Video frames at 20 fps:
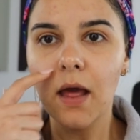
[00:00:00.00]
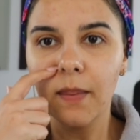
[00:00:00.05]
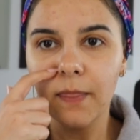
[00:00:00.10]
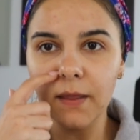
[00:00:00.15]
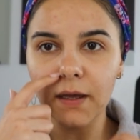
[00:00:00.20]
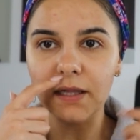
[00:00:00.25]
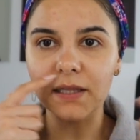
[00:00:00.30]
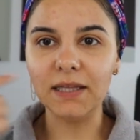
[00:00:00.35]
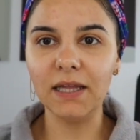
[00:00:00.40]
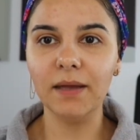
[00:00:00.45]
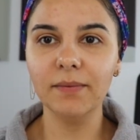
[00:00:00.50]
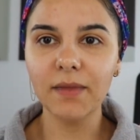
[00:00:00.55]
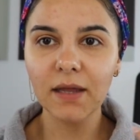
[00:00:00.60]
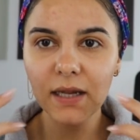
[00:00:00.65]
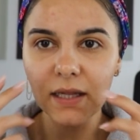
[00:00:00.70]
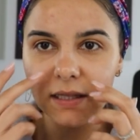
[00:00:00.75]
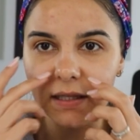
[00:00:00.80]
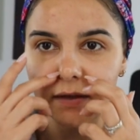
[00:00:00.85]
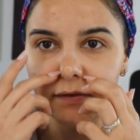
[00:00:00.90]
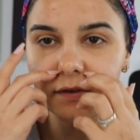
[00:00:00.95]
The gleam that
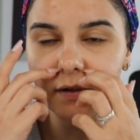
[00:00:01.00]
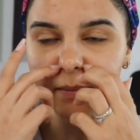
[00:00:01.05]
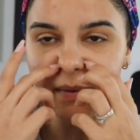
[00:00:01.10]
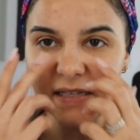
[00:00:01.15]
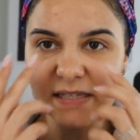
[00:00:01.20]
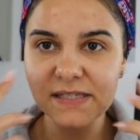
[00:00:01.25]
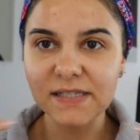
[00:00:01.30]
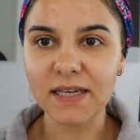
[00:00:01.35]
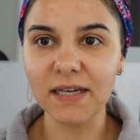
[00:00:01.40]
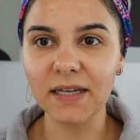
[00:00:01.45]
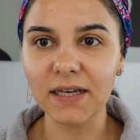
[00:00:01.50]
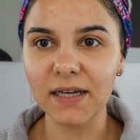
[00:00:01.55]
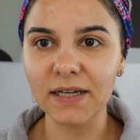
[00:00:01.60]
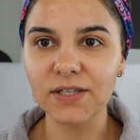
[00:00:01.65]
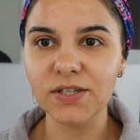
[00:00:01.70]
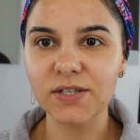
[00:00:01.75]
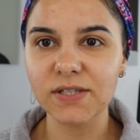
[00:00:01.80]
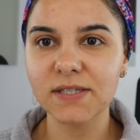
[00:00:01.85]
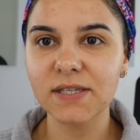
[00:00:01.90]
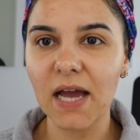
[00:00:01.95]
it leaves on my skin,
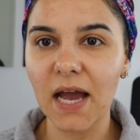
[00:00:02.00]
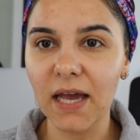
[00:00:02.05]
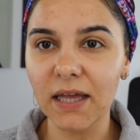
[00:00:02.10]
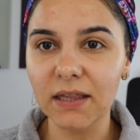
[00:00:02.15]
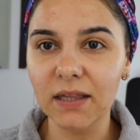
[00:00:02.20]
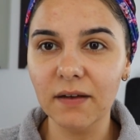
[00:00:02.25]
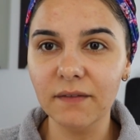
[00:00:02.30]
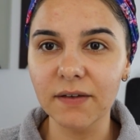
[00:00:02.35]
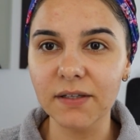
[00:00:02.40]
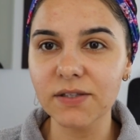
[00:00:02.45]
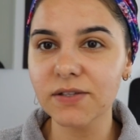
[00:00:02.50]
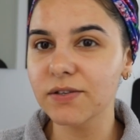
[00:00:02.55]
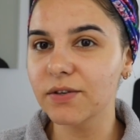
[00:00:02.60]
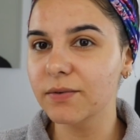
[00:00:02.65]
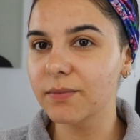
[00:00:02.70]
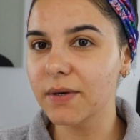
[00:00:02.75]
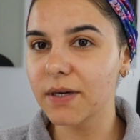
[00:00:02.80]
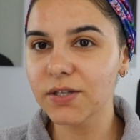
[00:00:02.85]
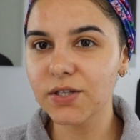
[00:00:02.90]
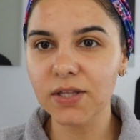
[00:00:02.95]
I love it
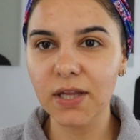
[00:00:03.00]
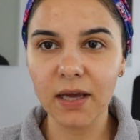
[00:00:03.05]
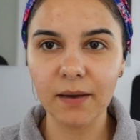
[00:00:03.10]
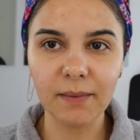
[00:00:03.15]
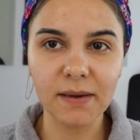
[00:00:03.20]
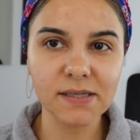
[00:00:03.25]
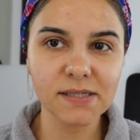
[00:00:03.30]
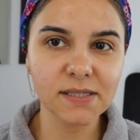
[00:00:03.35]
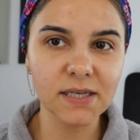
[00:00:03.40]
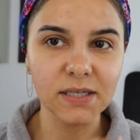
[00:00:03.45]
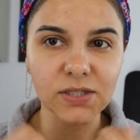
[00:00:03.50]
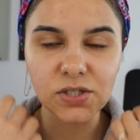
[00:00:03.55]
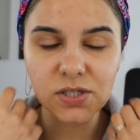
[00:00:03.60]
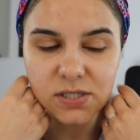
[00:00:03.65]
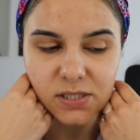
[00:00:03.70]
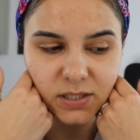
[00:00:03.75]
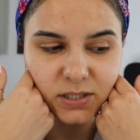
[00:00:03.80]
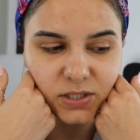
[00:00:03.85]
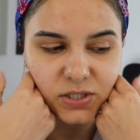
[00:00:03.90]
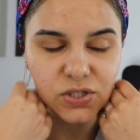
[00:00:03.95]
so much. Like, my skin
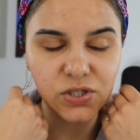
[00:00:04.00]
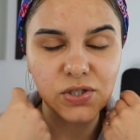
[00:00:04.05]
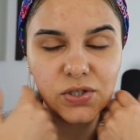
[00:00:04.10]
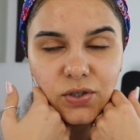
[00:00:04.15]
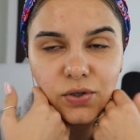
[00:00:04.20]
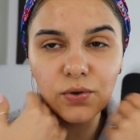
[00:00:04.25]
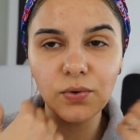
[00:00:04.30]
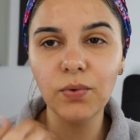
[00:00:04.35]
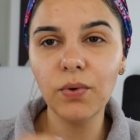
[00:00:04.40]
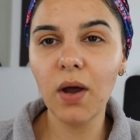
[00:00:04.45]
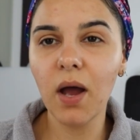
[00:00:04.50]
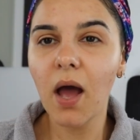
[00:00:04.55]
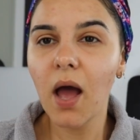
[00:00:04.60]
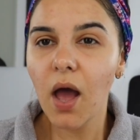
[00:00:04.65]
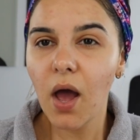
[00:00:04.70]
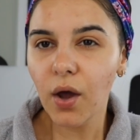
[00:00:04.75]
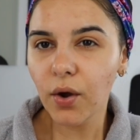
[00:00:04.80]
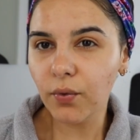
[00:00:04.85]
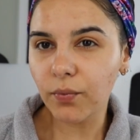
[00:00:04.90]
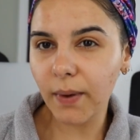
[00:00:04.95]
just looks so
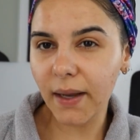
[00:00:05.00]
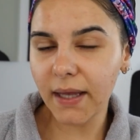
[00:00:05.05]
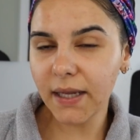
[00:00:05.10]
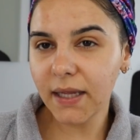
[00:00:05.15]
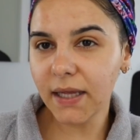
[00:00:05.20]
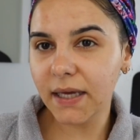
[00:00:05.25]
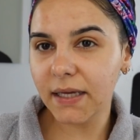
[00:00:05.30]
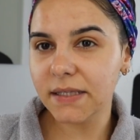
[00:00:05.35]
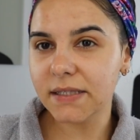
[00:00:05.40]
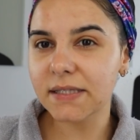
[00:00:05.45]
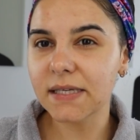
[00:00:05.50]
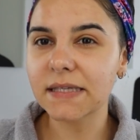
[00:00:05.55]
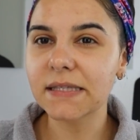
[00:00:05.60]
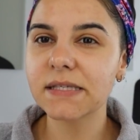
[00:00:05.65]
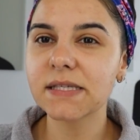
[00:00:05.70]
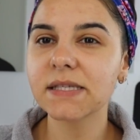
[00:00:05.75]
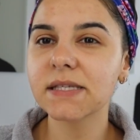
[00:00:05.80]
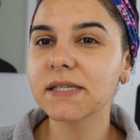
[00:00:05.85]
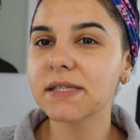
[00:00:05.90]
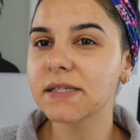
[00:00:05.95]
radiant
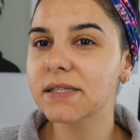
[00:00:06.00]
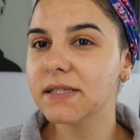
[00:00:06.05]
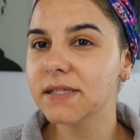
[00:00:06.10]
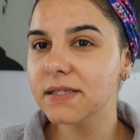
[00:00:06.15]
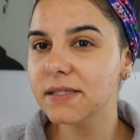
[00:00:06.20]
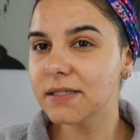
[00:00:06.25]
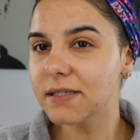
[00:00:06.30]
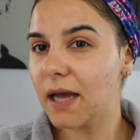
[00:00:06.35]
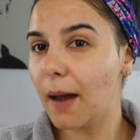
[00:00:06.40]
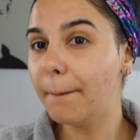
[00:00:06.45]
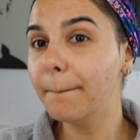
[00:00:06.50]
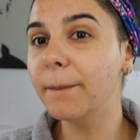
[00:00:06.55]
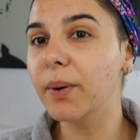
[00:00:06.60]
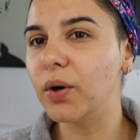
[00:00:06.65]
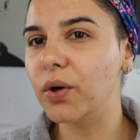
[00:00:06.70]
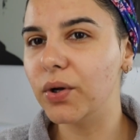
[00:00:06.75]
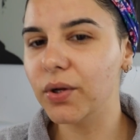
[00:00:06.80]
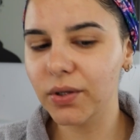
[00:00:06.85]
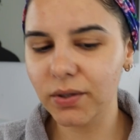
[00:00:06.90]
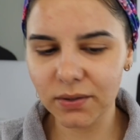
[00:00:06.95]
and
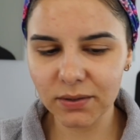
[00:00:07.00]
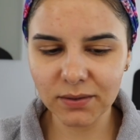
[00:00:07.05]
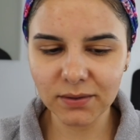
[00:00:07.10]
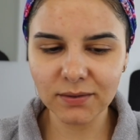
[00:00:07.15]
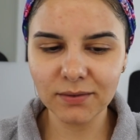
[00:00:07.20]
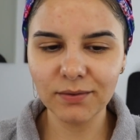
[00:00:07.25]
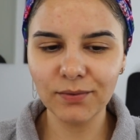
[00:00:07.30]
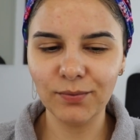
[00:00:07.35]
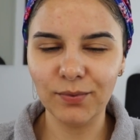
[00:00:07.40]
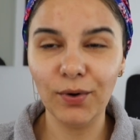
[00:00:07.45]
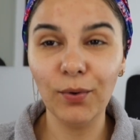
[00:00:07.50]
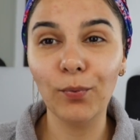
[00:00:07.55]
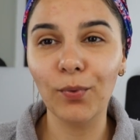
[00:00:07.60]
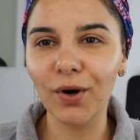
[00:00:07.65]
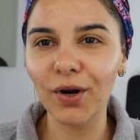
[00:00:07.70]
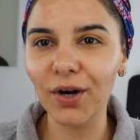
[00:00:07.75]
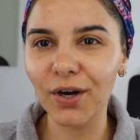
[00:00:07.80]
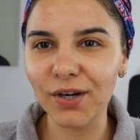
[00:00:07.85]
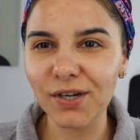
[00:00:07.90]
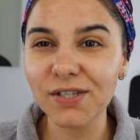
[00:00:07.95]
supple. What a
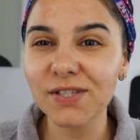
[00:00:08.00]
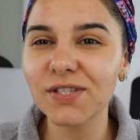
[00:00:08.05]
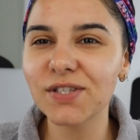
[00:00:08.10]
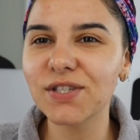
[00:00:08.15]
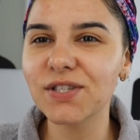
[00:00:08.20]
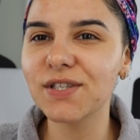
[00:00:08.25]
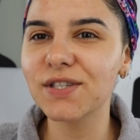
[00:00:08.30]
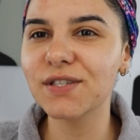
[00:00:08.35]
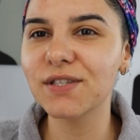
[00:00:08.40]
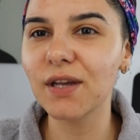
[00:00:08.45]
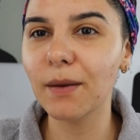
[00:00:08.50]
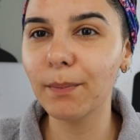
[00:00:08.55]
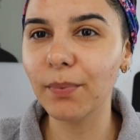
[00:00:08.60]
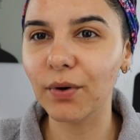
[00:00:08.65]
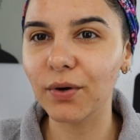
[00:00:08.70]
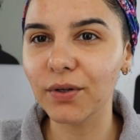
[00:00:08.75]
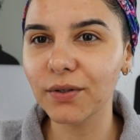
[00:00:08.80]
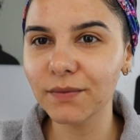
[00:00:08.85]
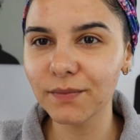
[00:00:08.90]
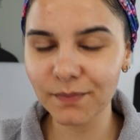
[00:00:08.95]
word,
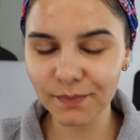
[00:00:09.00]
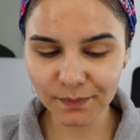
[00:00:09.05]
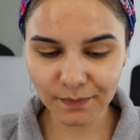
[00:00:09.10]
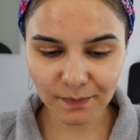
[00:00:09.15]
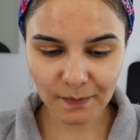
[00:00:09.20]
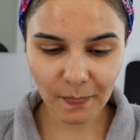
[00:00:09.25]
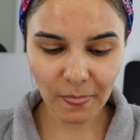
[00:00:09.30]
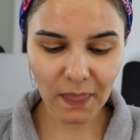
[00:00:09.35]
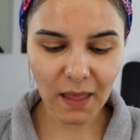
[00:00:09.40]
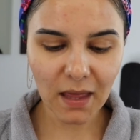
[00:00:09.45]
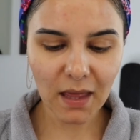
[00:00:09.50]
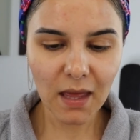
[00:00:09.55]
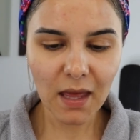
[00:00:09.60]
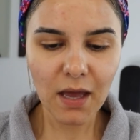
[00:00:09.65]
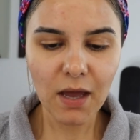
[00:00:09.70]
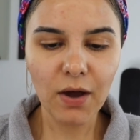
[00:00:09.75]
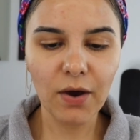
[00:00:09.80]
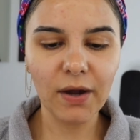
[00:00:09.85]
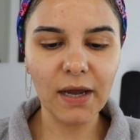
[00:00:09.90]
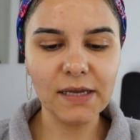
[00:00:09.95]
supple.
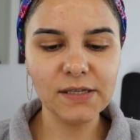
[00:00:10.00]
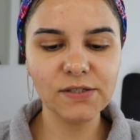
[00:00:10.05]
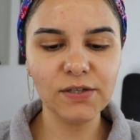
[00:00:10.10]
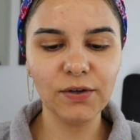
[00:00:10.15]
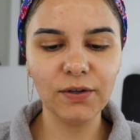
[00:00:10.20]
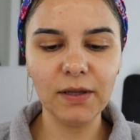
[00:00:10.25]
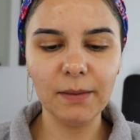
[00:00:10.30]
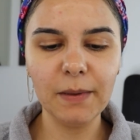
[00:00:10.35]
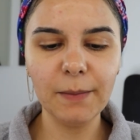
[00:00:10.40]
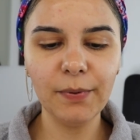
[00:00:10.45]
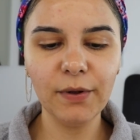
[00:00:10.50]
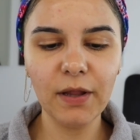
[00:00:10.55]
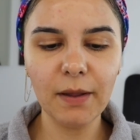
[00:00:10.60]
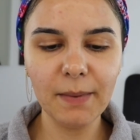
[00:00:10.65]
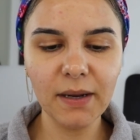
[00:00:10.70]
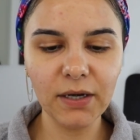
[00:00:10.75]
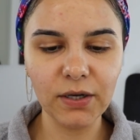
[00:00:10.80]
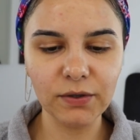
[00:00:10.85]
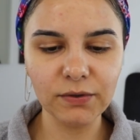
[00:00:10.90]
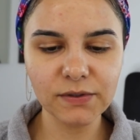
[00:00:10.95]
Okay, so let me pull out
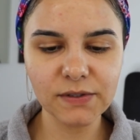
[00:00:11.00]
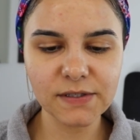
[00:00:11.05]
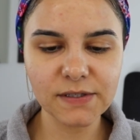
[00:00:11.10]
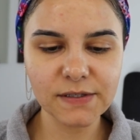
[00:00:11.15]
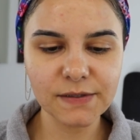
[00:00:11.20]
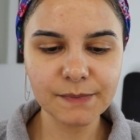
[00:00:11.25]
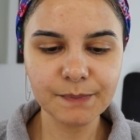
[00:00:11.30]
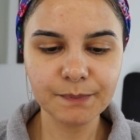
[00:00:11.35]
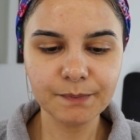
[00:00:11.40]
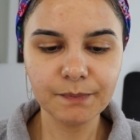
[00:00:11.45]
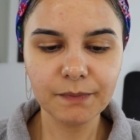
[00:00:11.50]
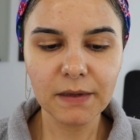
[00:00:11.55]
my notes.